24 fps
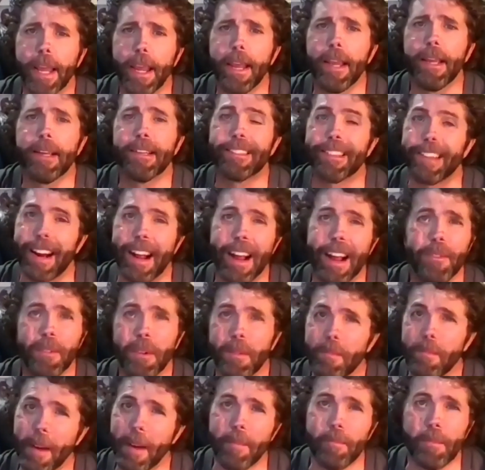days that I
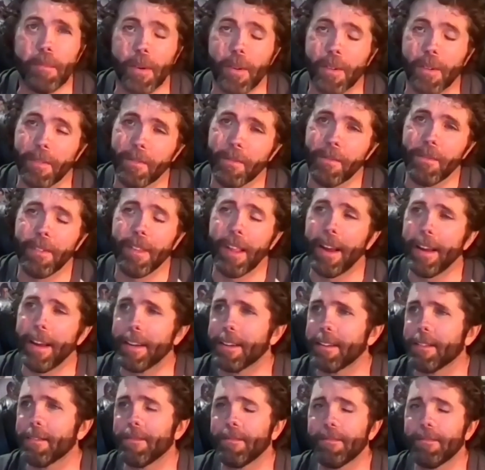remember
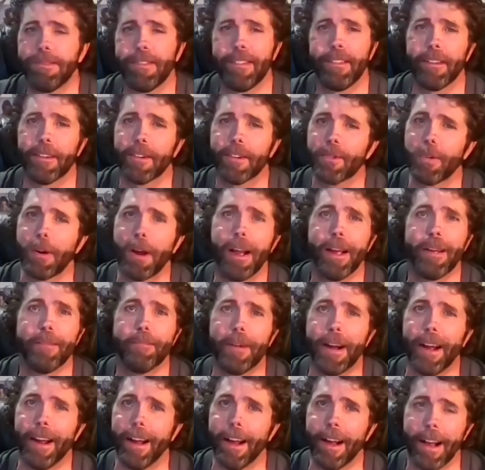like crying
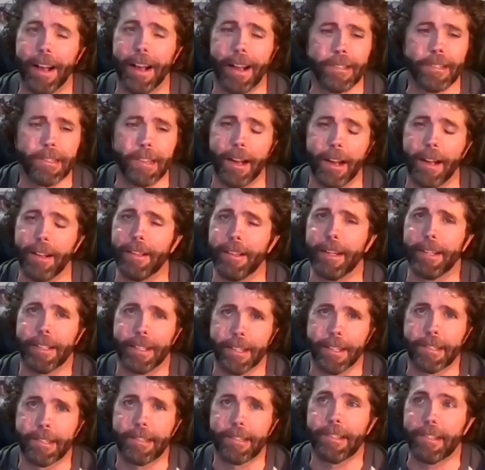my eyes out, like,
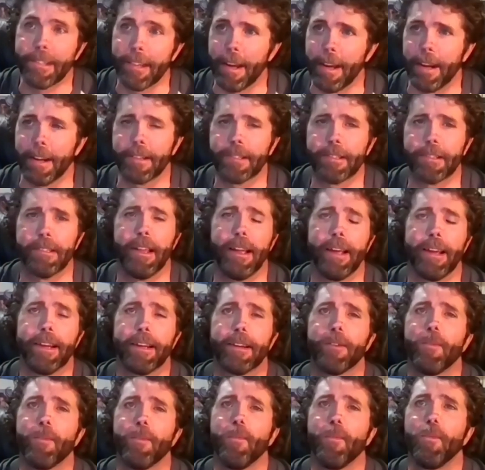it sucks.
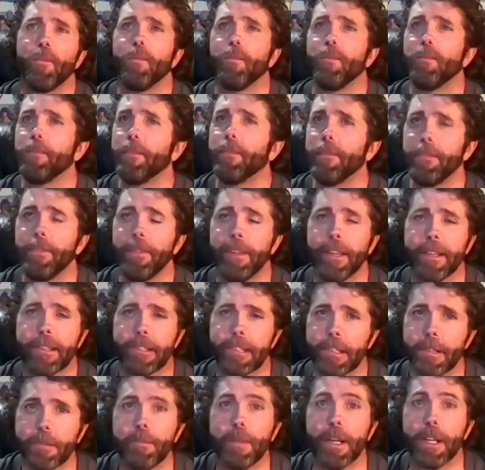Like,
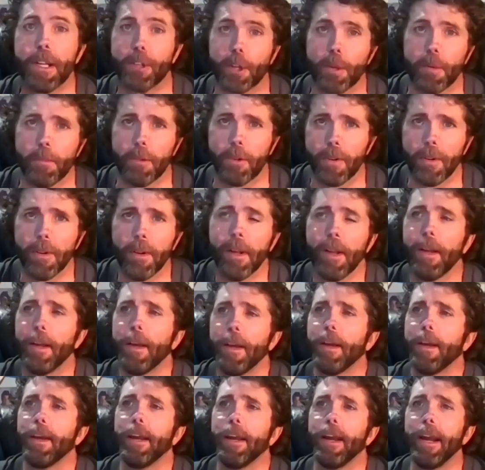this is miserable.
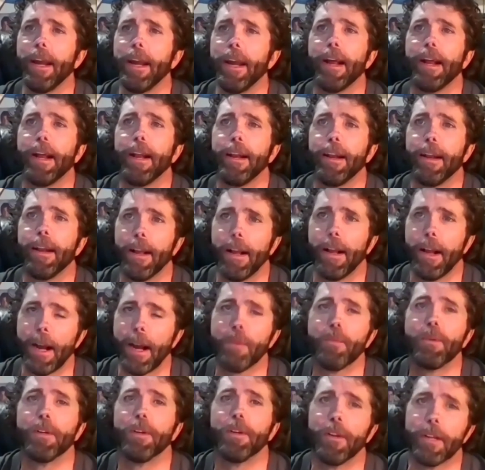And
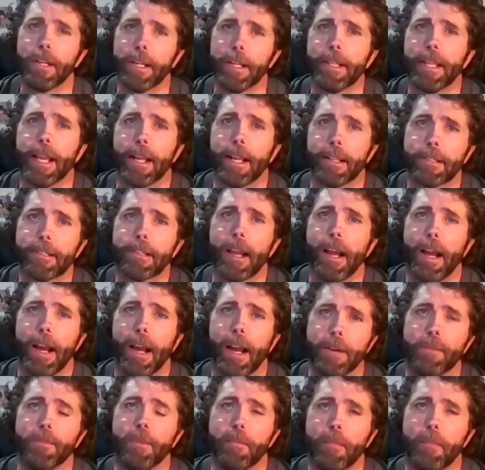I would look at that
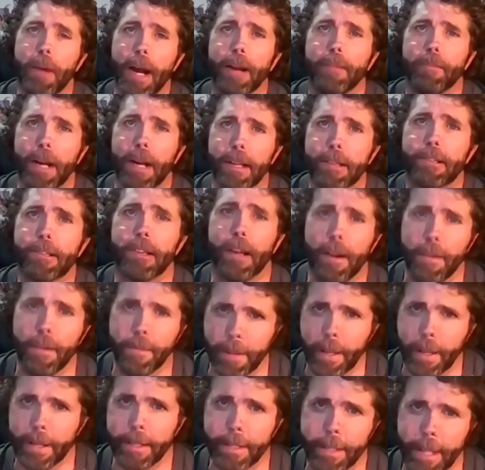sign and remind
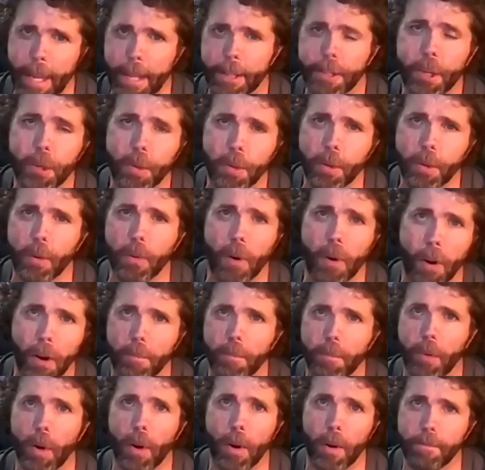myself, like, that's who you are,
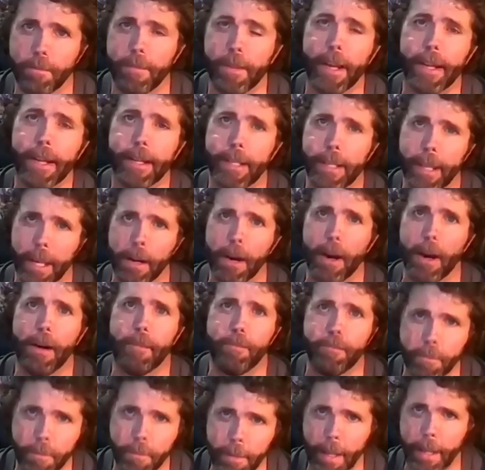bro. Like, get
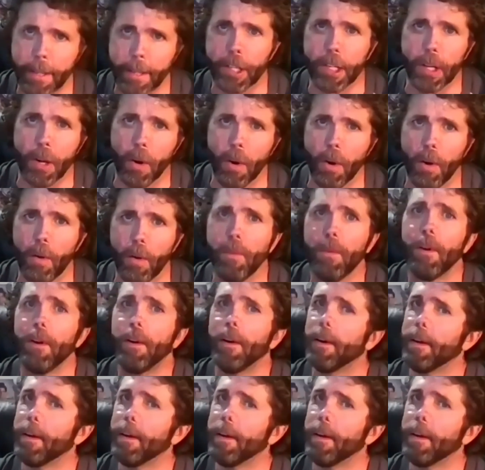up, let's go.